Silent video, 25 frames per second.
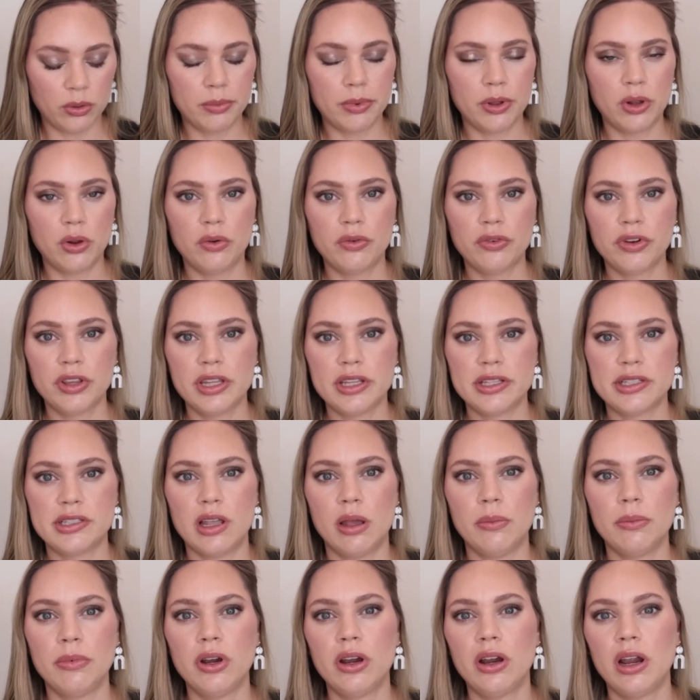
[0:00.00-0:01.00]
but over the
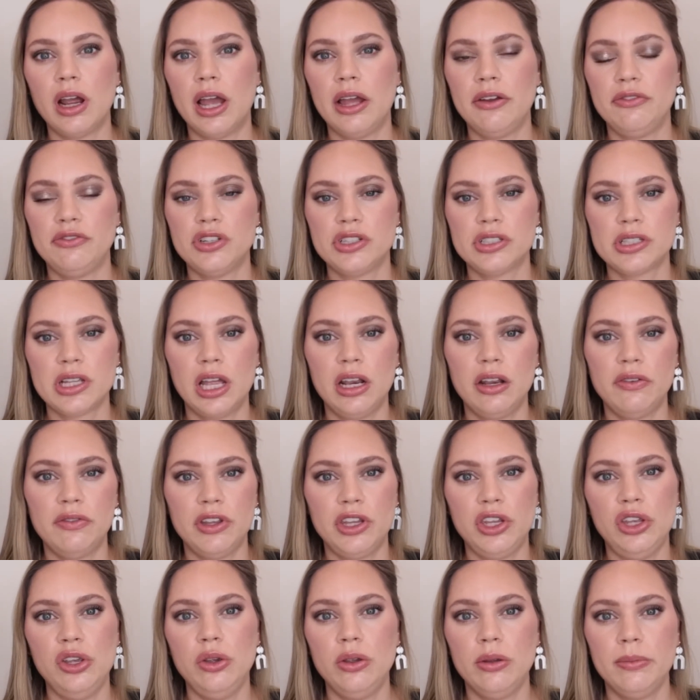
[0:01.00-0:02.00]
summer I've just kind of
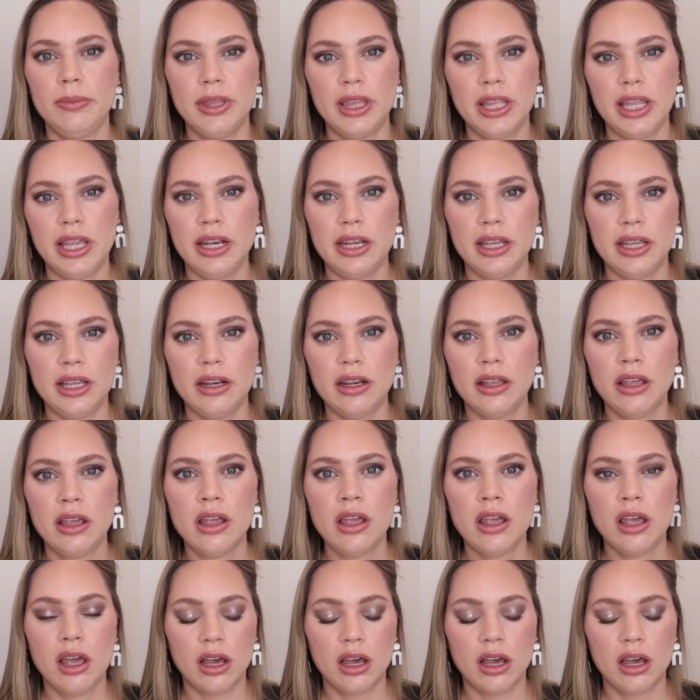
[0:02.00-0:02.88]
accumulated